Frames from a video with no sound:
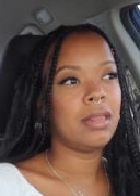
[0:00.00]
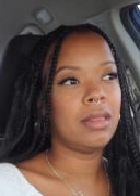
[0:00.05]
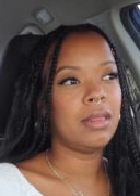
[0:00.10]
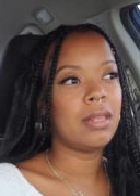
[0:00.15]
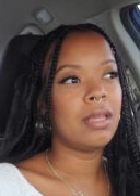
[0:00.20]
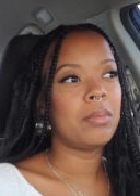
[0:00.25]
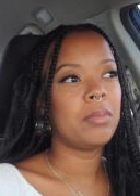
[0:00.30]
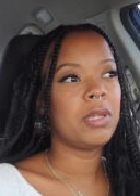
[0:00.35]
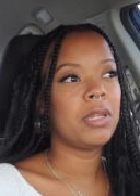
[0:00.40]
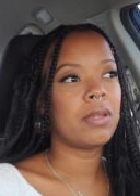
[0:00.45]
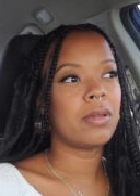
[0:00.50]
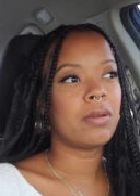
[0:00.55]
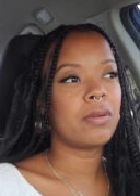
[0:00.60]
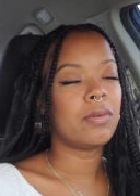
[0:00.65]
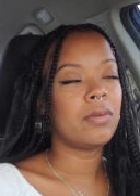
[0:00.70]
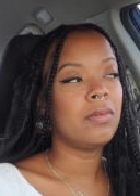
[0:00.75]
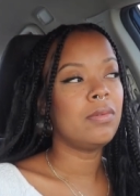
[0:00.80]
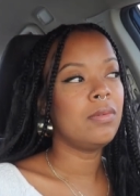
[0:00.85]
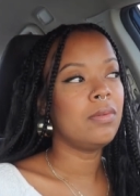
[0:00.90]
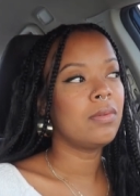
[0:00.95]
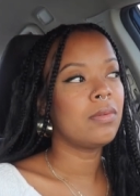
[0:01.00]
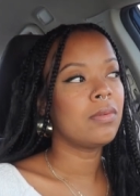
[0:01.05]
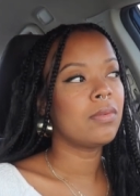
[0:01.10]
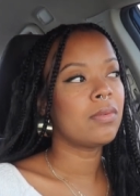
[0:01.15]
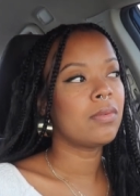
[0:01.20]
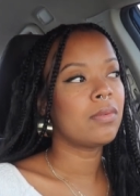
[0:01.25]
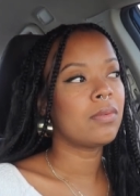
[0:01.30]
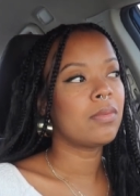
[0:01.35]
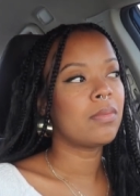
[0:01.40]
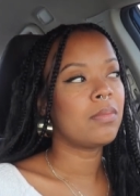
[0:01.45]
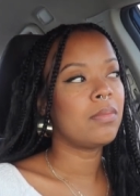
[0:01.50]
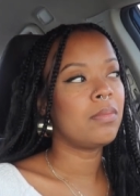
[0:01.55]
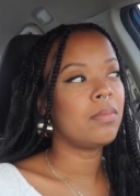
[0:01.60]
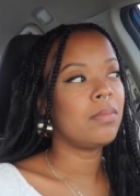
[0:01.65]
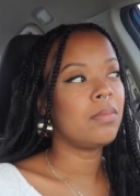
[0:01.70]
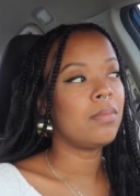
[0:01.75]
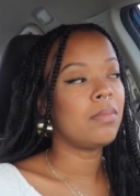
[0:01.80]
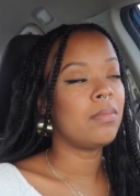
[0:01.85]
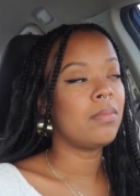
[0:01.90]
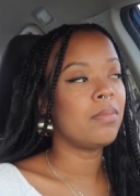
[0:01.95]
Let me know.
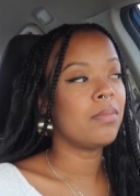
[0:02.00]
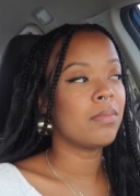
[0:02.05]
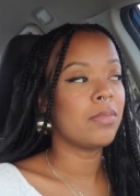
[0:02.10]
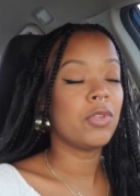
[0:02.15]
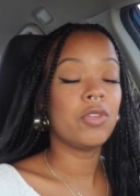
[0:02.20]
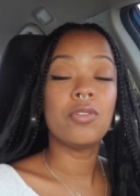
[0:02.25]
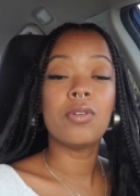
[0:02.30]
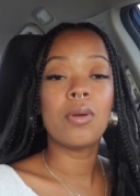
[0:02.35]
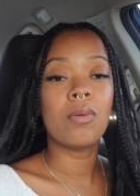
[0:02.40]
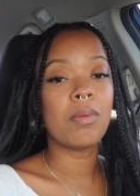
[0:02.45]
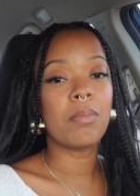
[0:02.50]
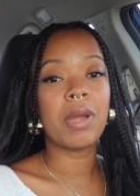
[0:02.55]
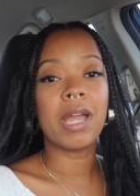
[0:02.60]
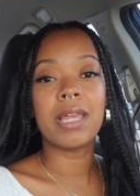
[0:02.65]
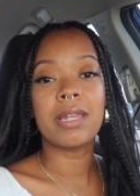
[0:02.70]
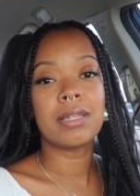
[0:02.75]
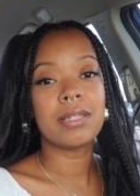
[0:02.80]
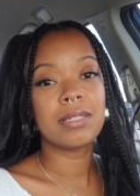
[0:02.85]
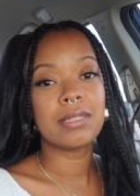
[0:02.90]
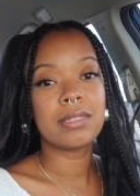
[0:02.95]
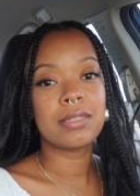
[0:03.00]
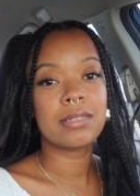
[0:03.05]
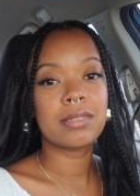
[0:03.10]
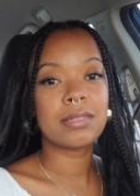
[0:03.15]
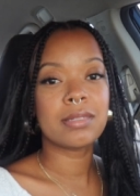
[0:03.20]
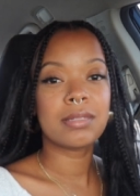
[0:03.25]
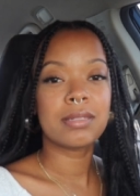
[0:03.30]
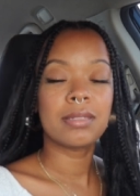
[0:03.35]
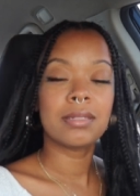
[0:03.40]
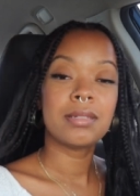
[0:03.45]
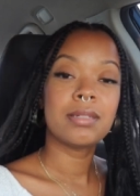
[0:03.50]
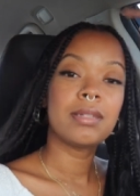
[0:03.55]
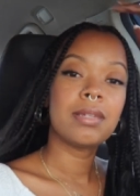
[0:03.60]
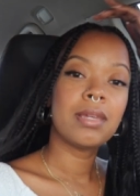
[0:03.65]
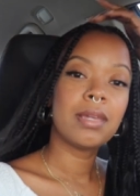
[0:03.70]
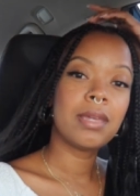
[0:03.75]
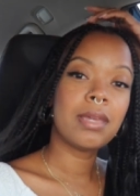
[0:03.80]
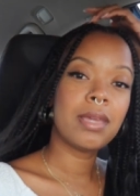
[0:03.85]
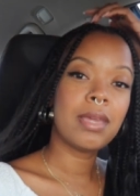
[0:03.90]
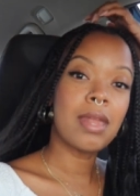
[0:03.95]
You know what mine is.
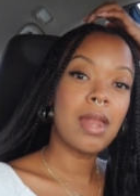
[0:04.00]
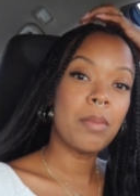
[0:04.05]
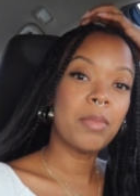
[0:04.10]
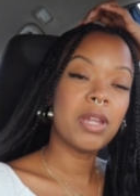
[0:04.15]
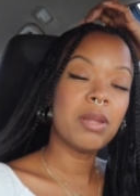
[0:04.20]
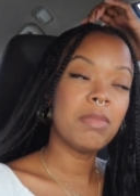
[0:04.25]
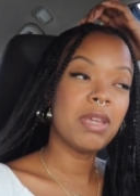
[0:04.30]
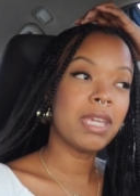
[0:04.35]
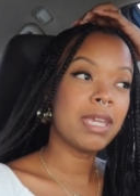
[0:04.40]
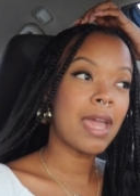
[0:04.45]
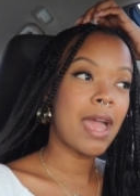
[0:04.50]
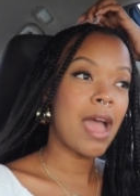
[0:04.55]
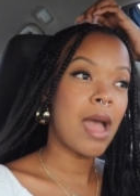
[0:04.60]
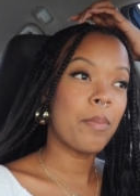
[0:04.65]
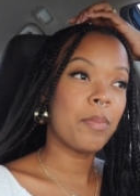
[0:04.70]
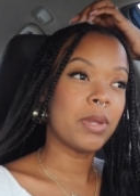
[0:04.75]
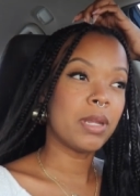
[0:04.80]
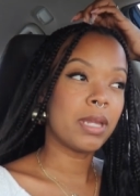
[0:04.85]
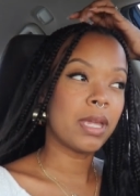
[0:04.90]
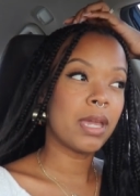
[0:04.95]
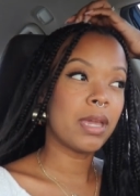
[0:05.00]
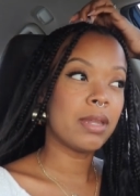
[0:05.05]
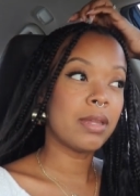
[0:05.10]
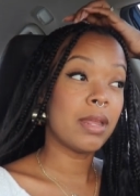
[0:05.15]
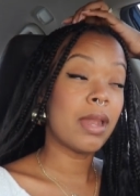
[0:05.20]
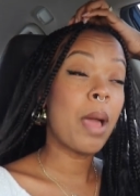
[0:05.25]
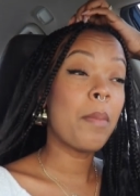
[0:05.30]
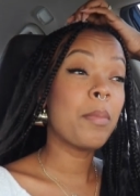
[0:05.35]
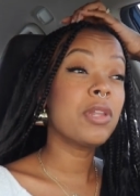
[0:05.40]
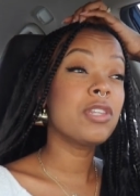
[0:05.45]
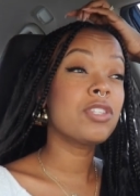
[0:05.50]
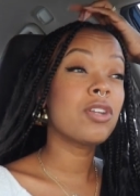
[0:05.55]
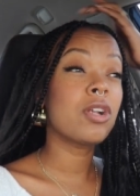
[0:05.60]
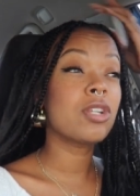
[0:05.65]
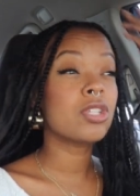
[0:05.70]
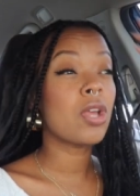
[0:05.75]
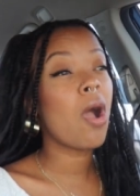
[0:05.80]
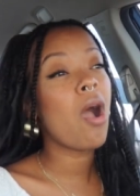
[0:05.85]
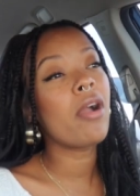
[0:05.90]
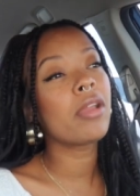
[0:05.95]
And I'm gonna make it happen again. And I'm gonna
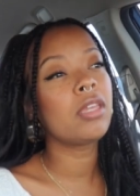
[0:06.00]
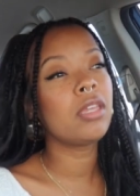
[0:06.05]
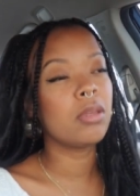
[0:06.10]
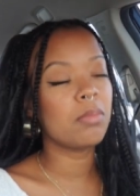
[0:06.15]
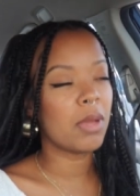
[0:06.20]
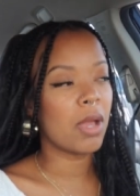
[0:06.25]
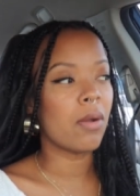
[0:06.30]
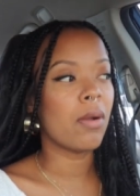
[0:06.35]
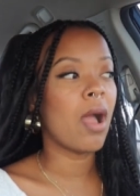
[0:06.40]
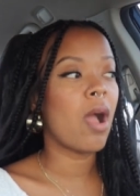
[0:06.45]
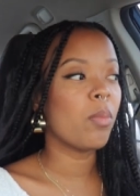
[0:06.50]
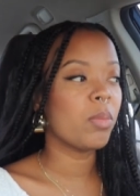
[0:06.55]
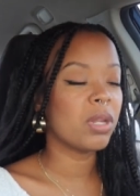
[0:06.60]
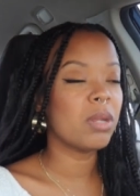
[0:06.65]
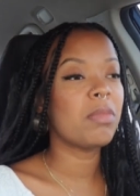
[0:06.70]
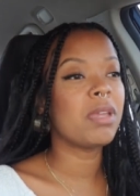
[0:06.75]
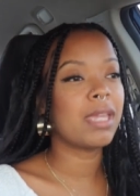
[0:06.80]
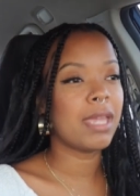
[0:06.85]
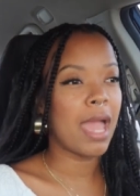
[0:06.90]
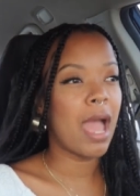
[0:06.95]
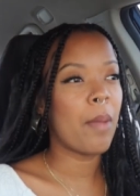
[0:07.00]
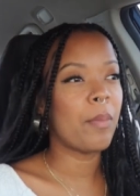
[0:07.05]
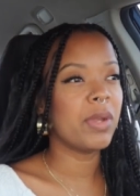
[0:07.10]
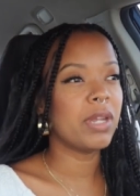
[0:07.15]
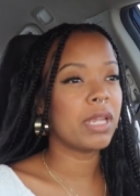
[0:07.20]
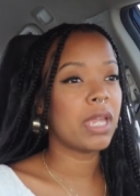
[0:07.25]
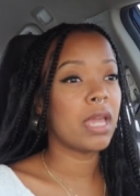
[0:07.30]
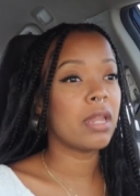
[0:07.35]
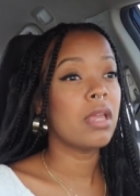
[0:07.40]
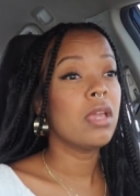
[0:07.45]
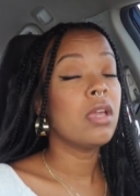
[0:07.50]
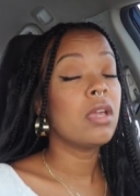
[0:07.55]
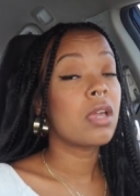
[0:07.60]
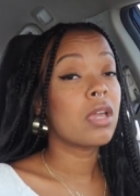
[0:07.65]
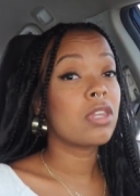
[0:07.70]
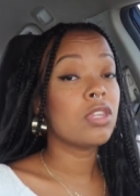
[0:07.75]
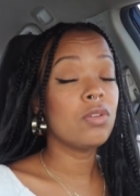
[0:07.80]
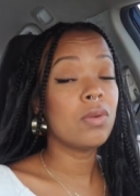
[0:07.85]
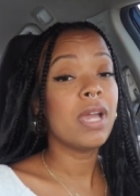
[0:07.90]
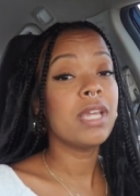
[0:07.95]
start talking about how I'm gonna make it happen again.
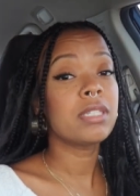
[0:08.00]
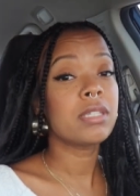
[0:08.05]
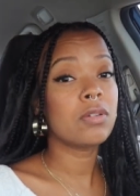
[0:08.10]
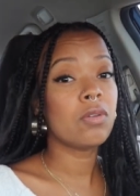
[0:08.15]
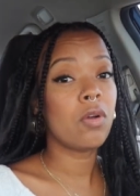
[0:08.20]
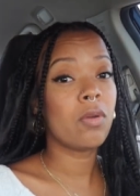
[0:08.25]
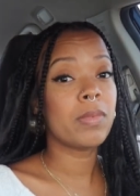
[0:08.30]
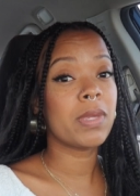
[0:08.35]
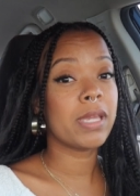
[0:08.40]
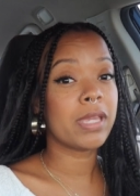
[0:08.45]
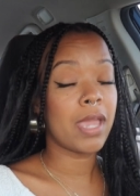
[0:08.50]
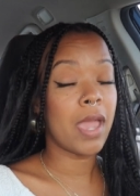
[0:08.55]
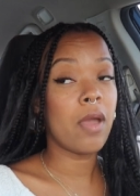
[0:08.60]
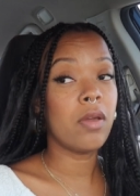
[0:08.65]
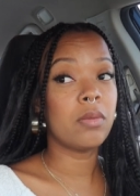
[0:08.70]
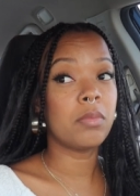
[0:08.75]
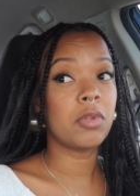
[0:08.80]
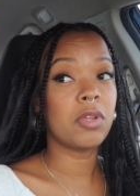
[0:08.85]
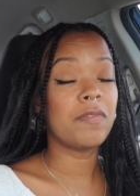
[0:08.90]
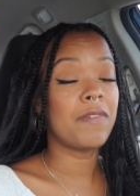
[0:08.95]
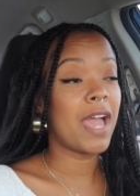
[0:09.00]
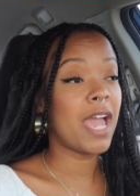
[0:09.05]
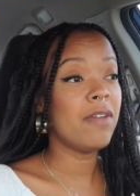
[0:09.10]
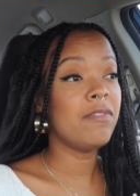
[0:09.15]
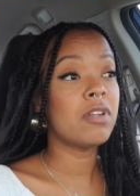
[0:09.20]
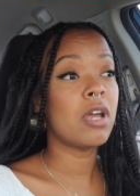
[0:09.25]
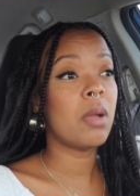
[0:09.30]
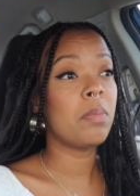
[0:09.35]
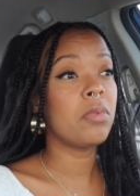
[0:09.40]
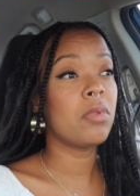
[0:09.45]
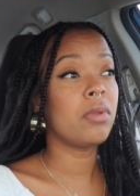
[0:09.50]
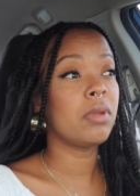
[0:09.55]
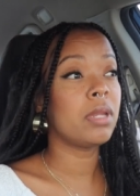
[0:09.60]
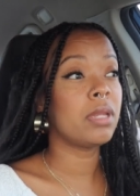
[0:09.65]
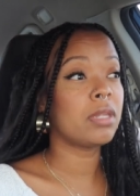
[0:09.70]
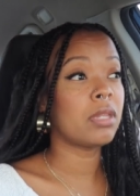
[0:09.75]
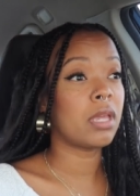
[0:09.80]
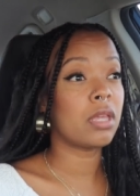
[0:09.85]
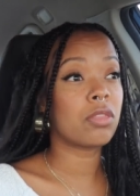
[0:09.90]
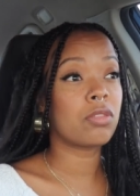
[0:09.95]
And you guys can hold me accountable. If I haven't
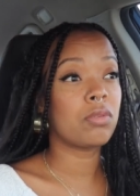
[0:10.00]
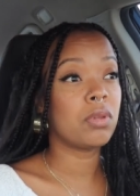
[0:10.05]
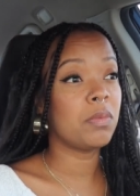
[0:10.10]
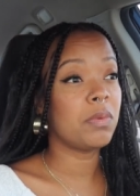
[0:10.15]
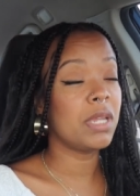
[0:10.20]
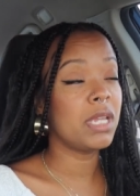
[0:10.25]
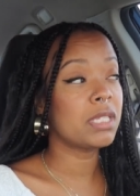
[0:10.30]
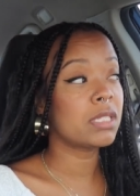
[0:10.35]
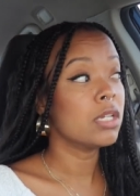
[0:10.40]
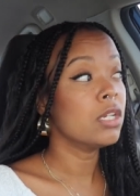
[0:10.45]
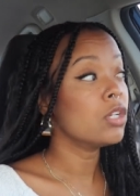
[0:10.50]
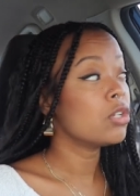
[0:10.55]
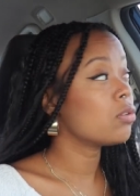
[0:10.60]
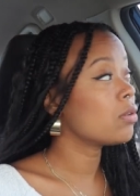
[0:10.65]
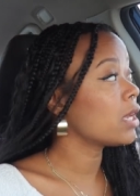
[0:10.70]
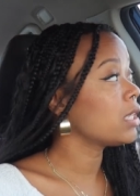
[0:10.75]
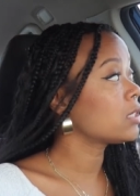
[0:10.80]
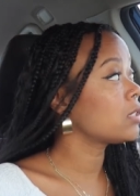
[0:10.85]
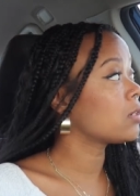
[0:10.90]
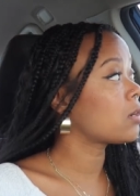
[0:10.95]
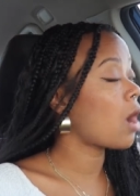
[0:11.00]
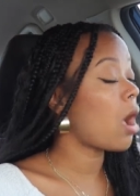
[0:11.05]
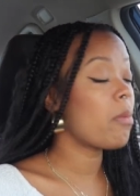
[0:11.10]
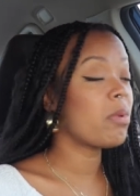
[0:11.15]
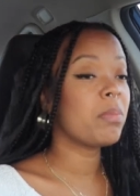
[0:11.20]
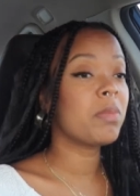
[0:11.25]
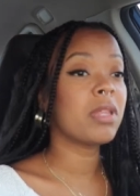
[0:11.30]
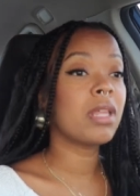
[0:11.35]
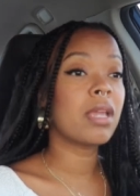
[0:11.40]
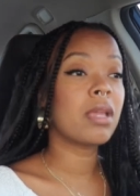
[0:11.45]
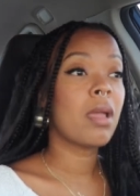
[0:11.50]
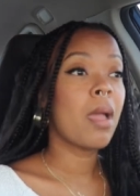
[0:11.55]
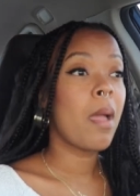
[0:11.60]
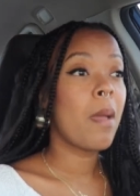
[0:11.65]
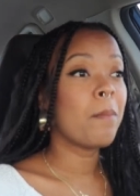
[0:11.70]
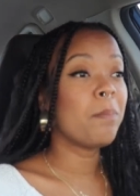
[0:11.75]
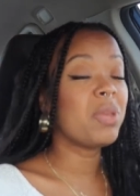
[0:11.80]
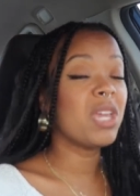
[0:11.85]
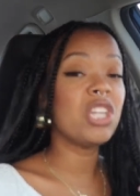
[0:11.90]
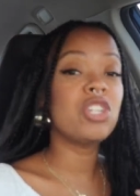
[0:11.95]
uploaded in like three weeks, you guys can comment and be like,
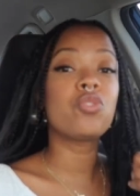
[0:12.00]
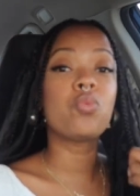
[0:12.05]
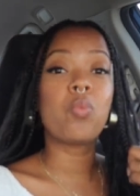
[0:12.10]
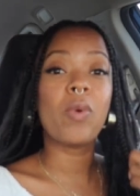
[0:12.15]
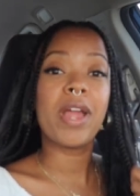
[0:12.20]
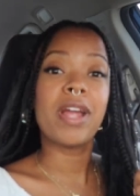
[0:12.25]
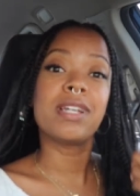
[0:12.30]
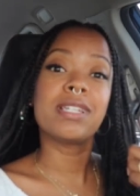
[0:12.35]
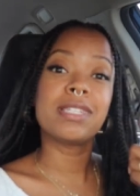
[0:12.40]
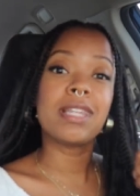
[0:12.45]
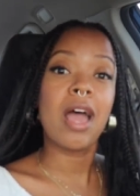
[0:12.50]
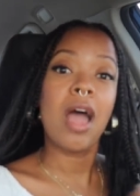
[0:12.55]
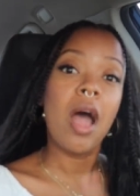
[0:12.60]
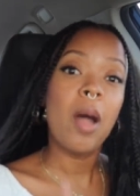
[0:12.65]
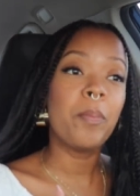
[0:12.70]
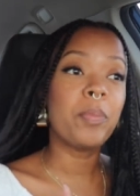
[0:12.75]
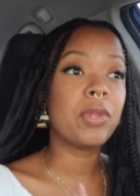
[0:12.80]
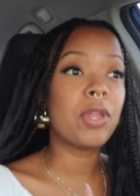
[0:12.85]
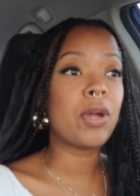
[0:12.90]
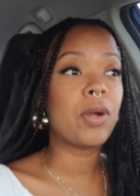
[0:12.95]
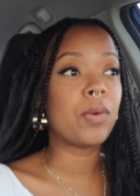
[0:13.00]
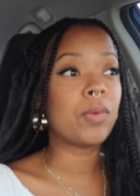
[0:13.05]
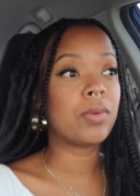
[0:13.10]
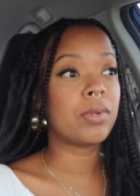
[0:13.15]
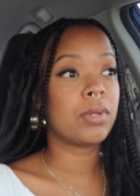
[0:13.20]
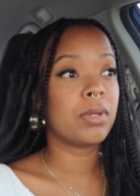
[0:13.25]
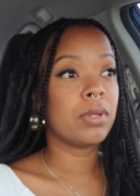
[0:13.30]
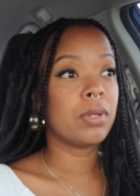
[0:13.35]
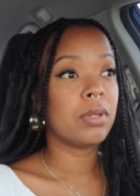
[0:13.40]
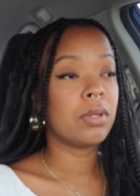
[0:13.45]
bitch, where's the upload?